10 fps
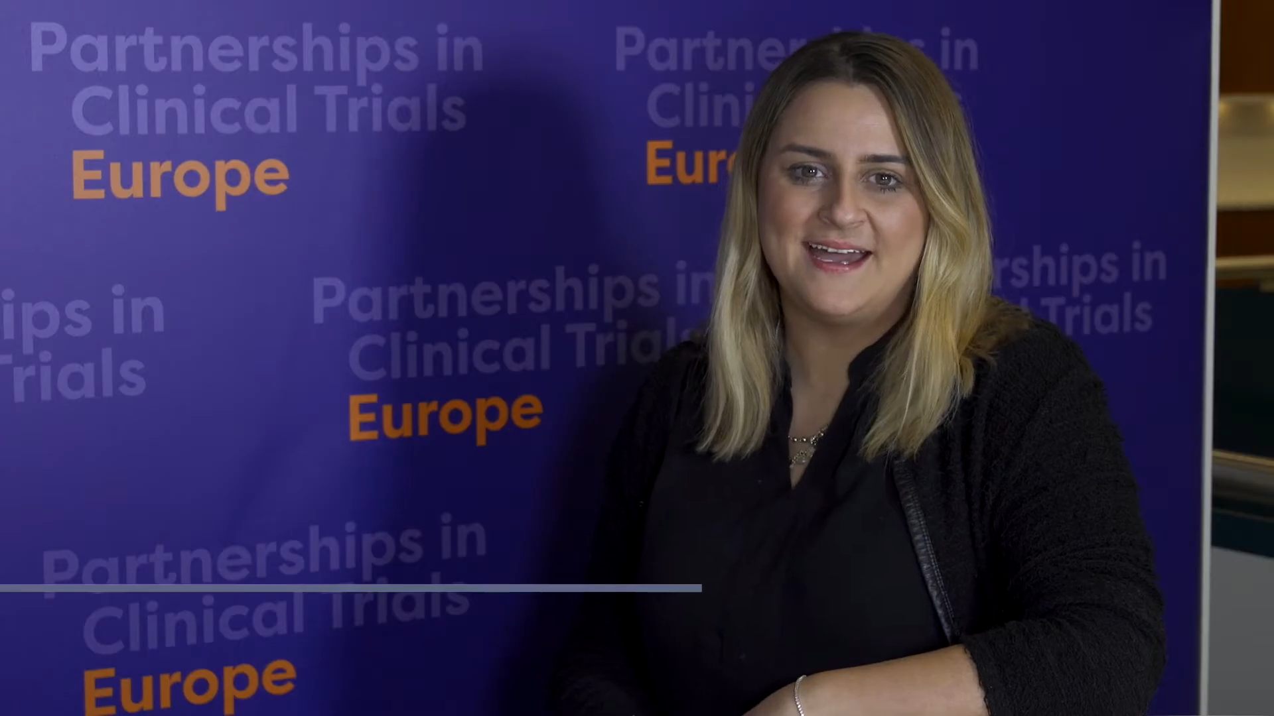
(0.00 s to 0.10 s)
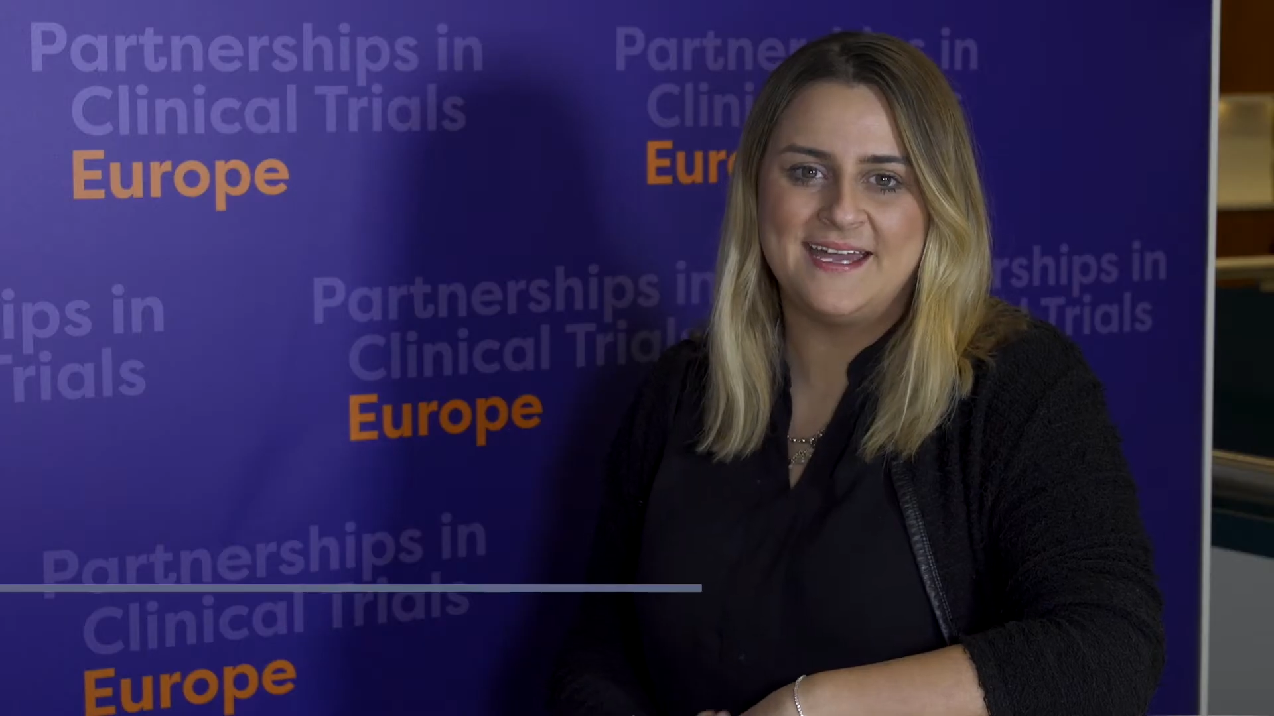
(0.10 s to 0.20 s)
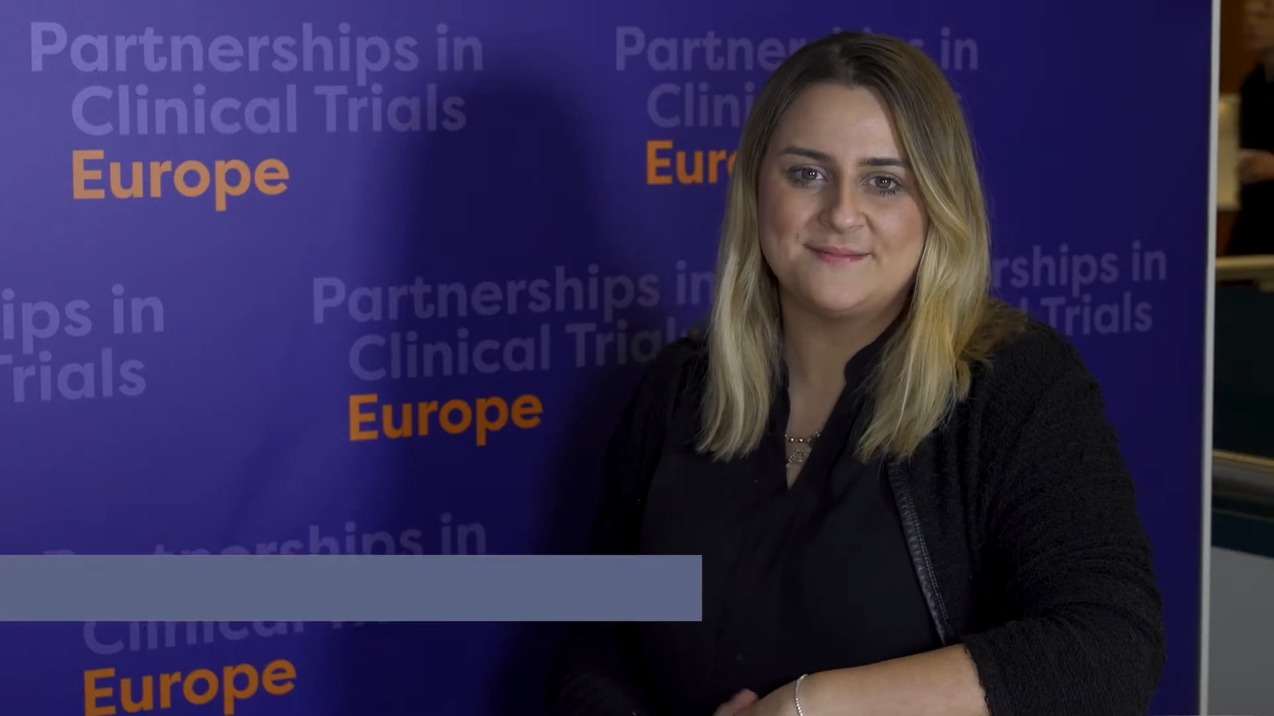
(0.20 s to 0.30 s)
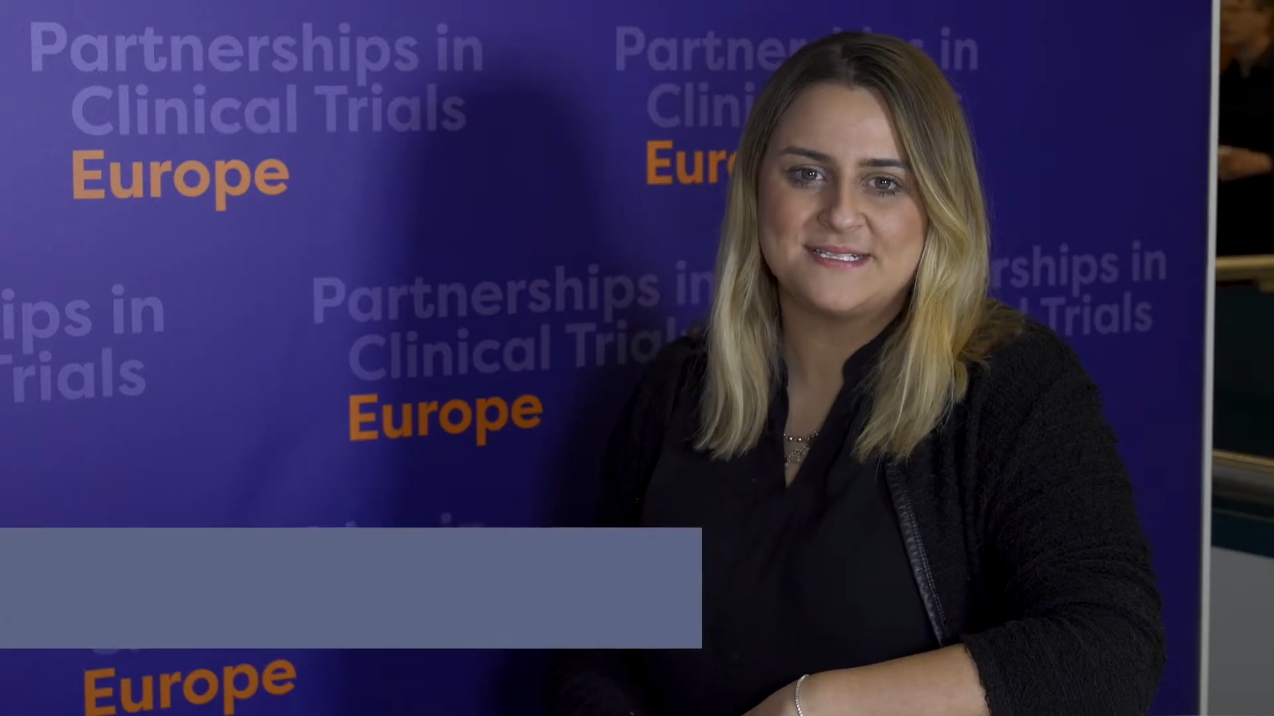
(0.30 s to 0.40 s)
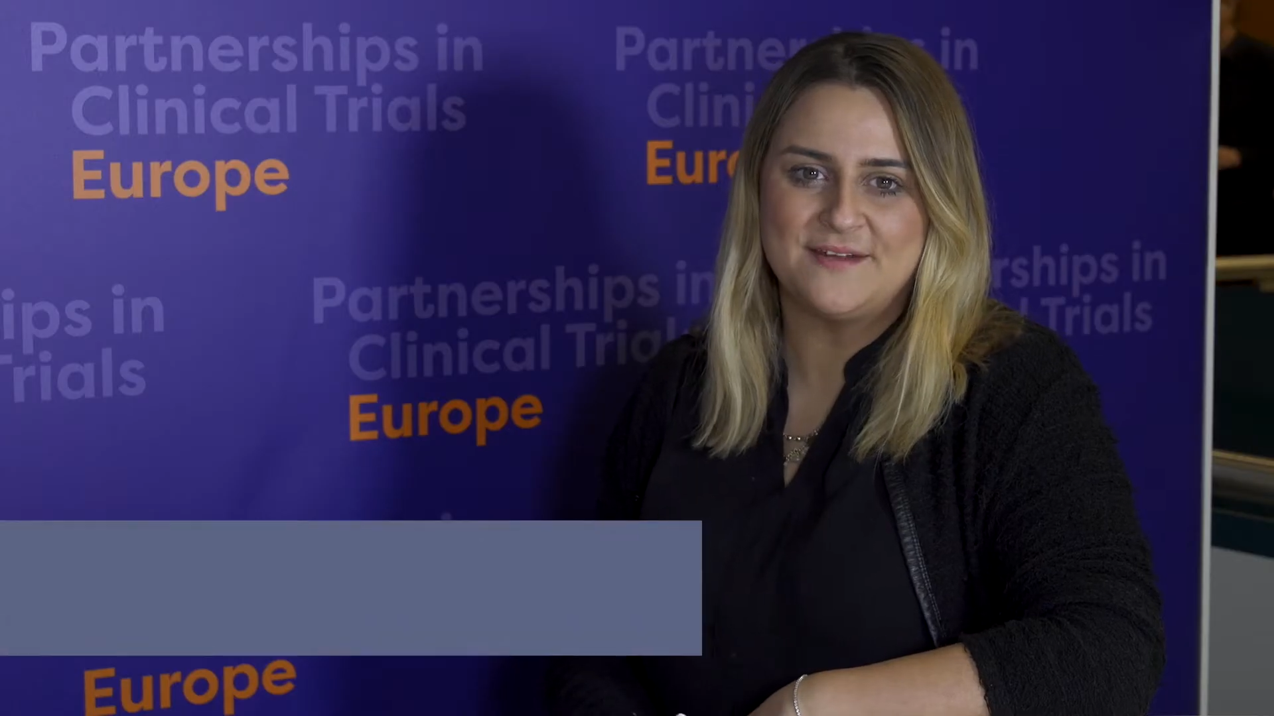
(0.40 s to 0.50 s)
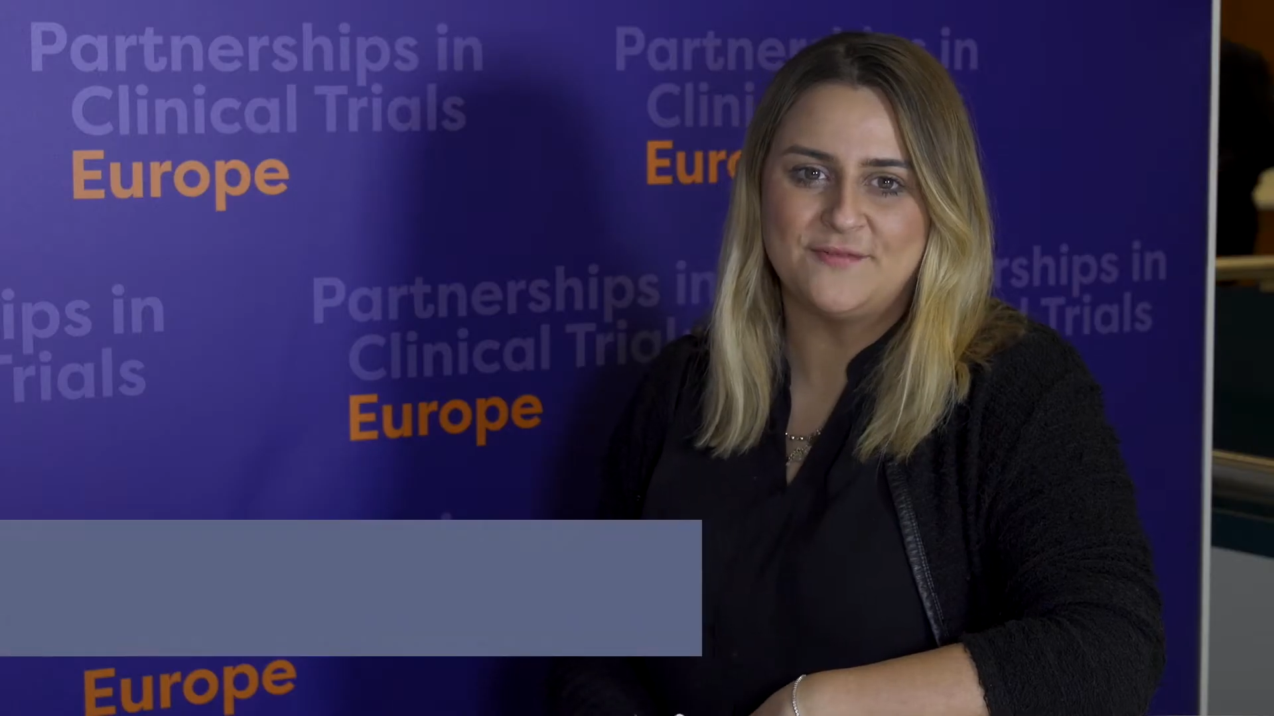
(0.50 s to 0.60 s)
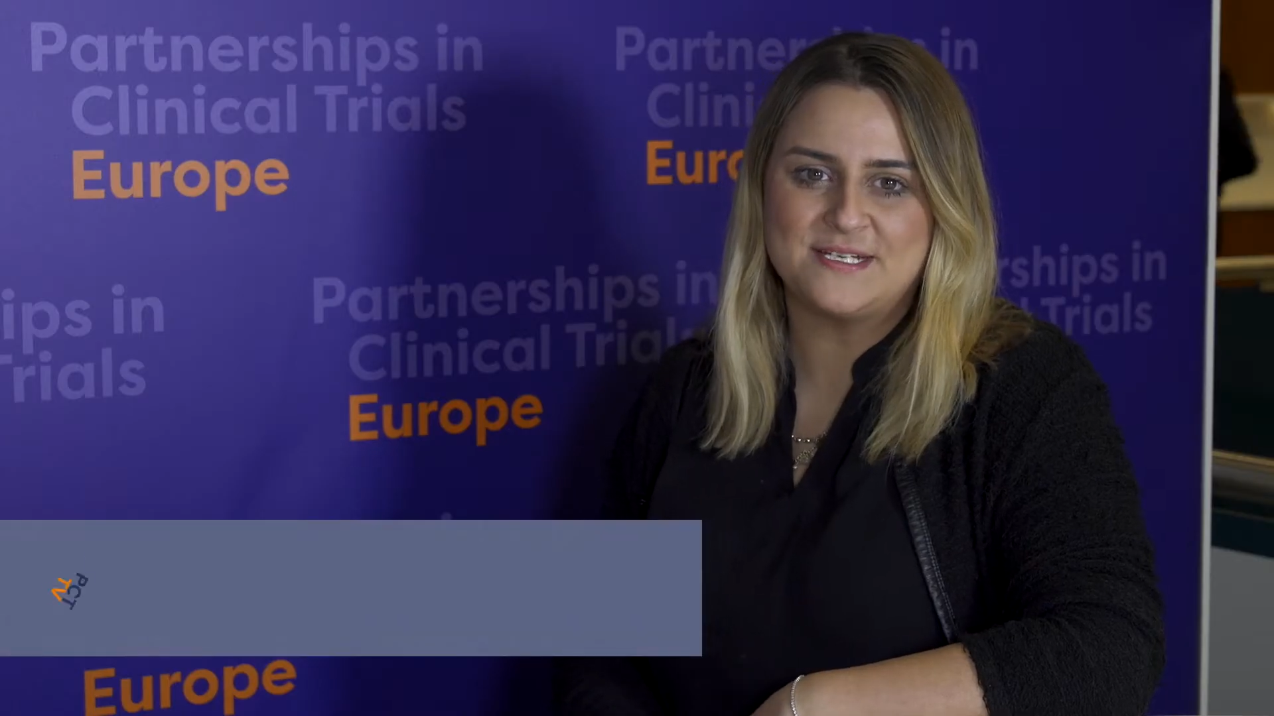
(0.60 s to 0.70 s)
Hi, I'm Steph